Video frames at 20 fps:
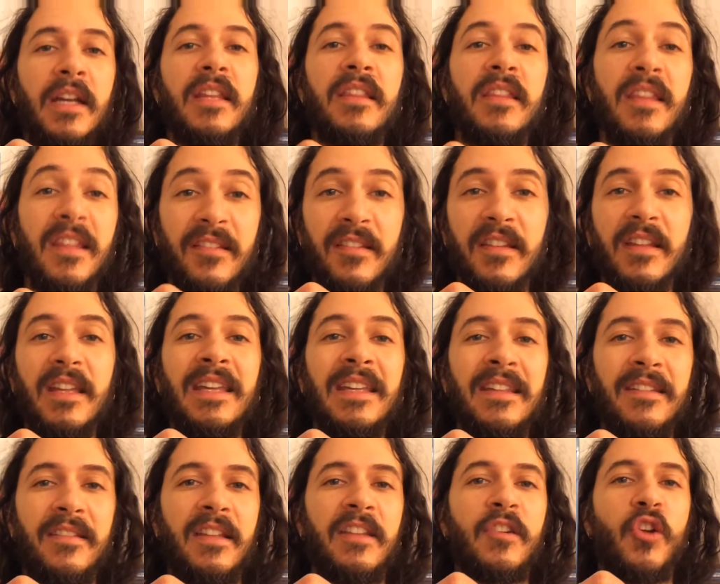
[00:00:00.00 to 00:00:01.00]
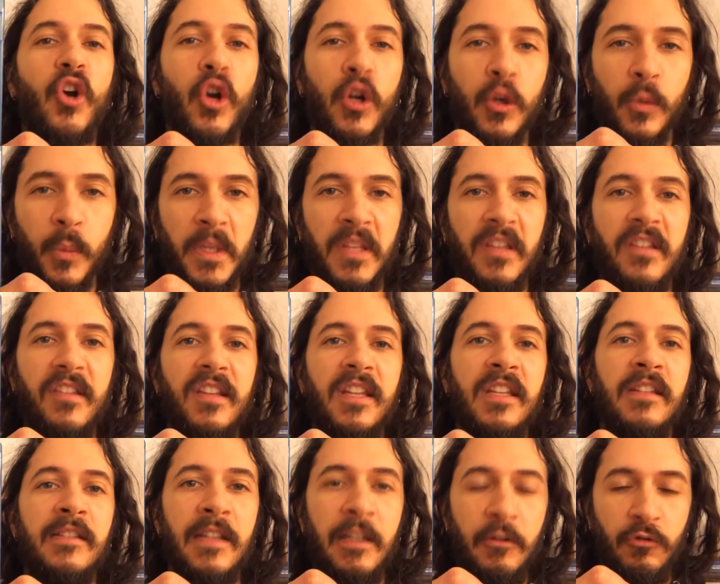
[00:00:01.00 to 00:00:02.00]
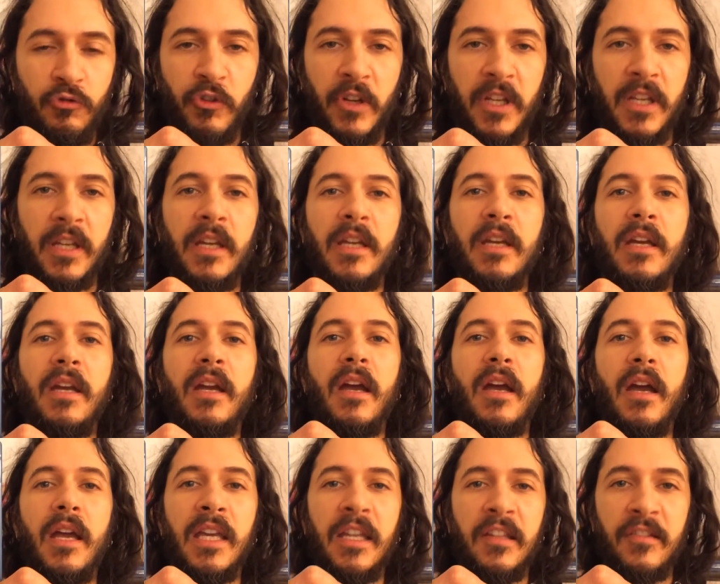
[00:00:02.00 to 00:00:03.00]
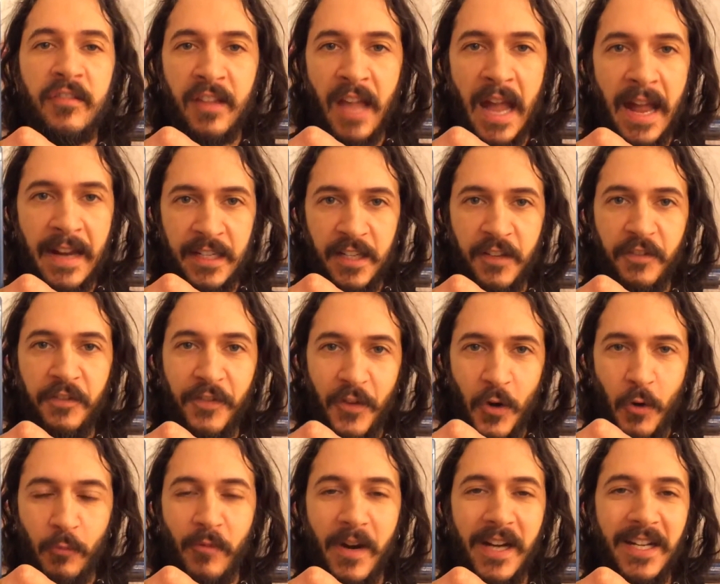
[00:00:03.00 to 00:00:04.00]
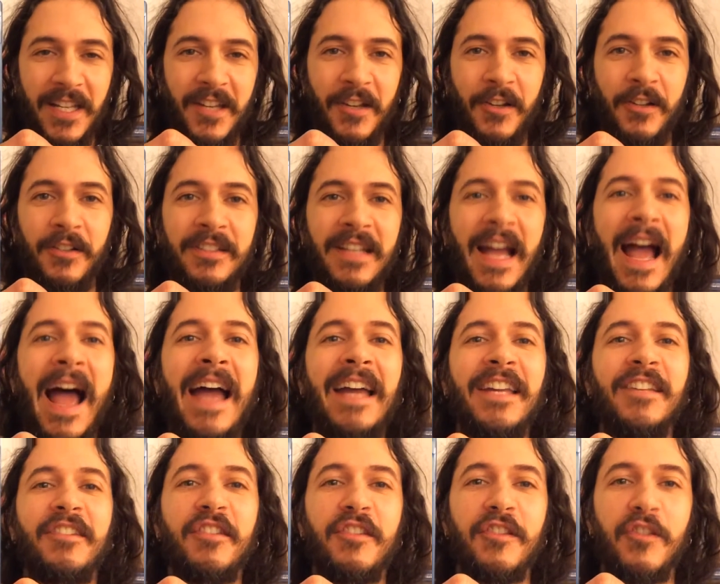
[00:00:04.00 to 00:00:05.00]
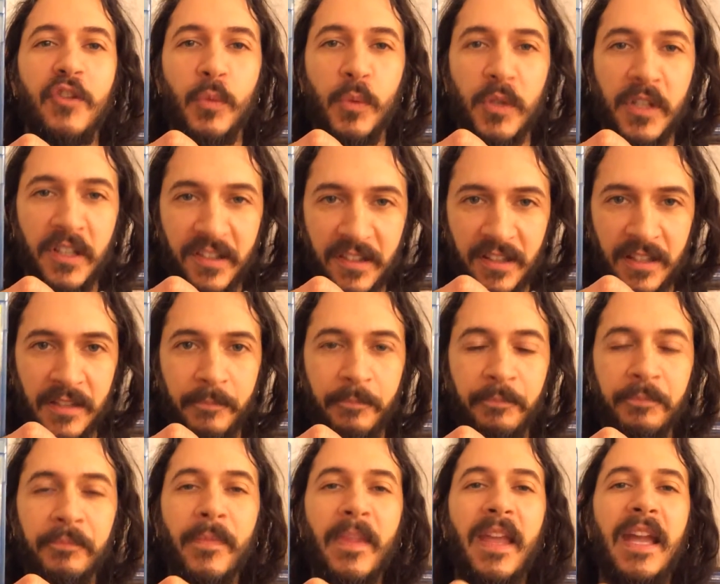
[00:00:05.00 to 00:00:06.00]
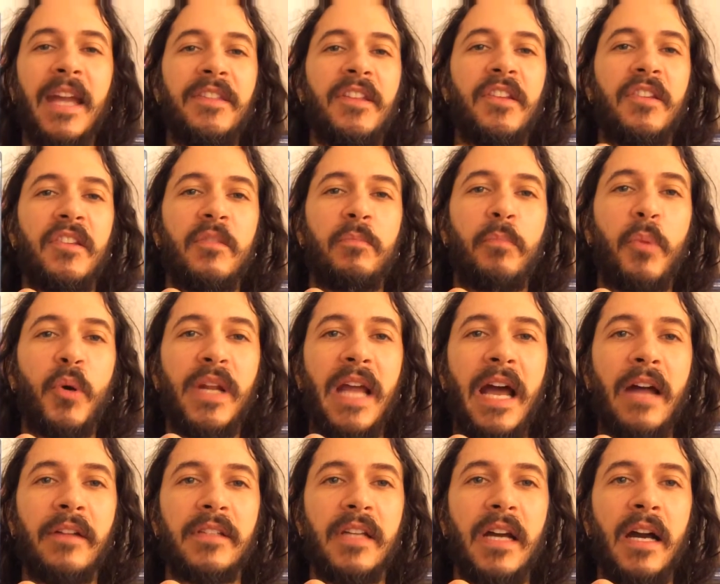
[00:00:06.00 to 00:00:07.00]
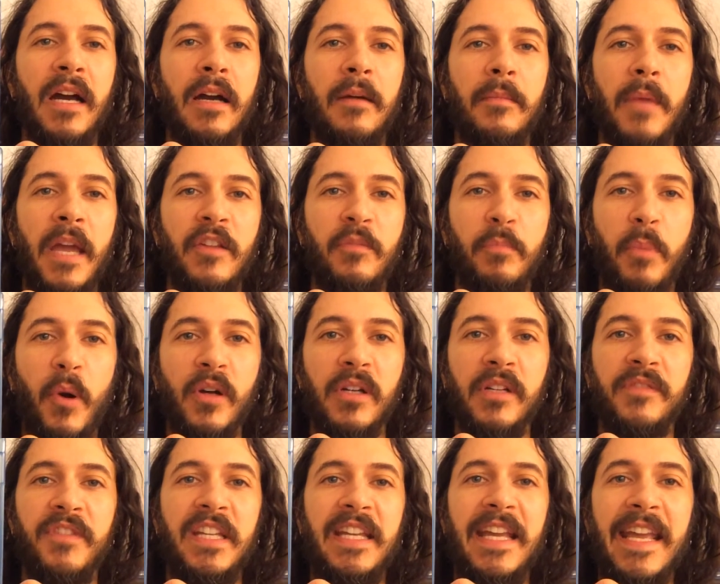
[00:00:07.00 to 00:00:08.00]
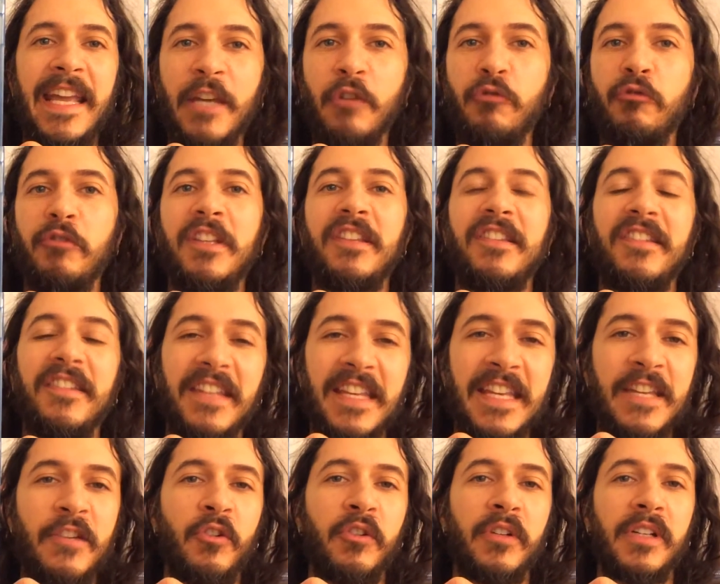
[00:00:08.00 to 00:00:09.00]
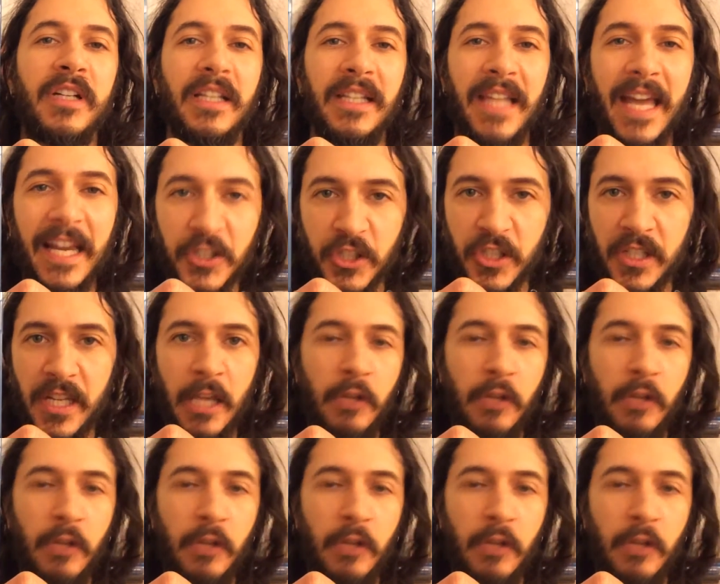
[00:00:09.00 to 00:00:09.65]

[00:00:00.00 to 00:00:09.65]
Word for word: This is an Erwin C. Dietrich exotic film right here, Die Stewardessen, and this is put out um, as part of the Ingrid Steeger collection.